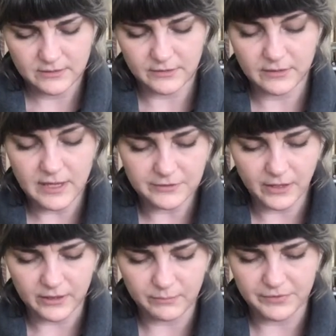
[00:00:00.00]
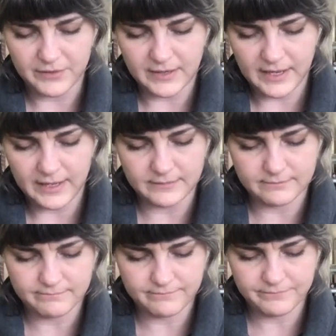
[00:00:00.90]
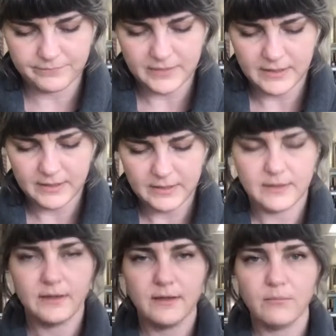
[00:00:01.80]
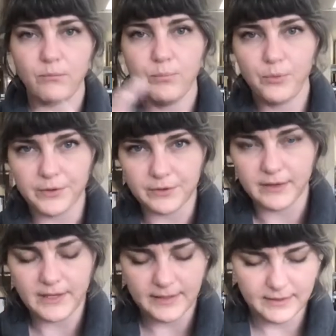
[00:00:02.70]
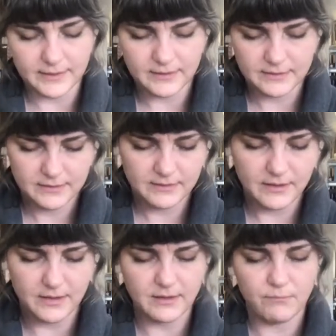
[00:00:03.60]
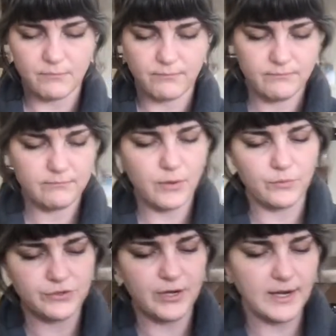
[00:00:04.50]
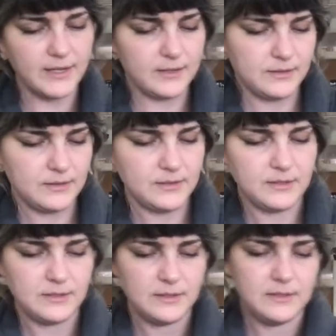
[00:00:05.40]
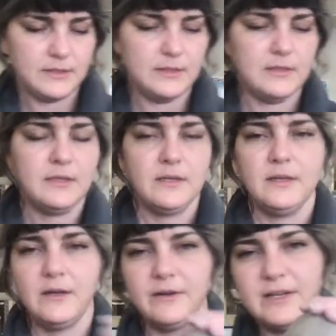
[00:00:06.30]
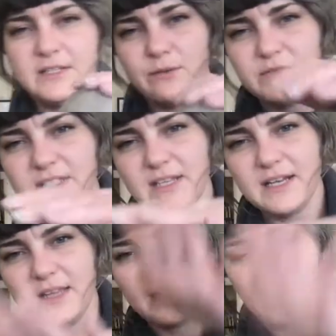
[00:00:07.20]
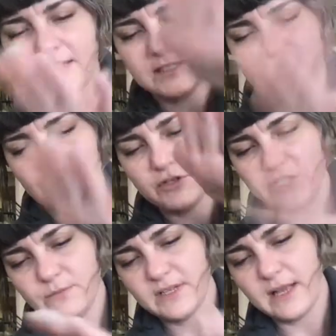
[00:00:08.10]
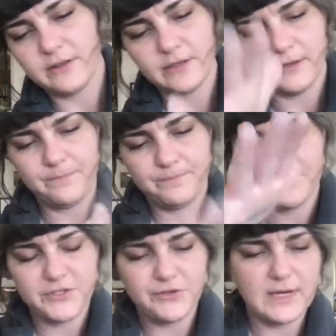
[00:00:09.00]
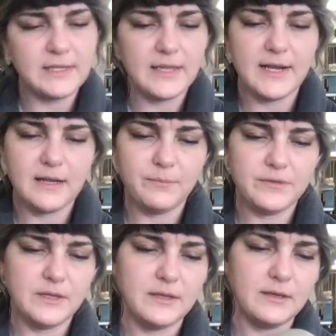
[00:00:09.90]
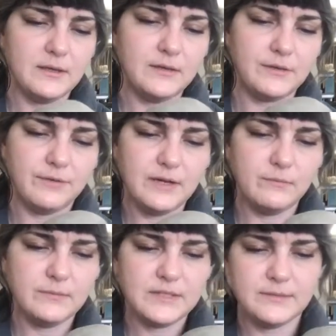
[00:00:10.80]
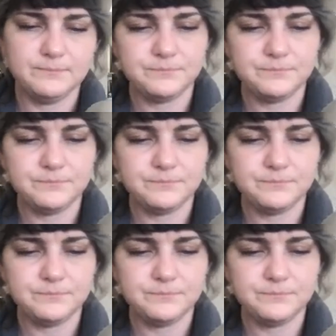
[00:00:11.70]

they're leather hard, but they're not borderline bone dry. All right, so I'm just kind of like, I just squished them together, tried to line up the rims,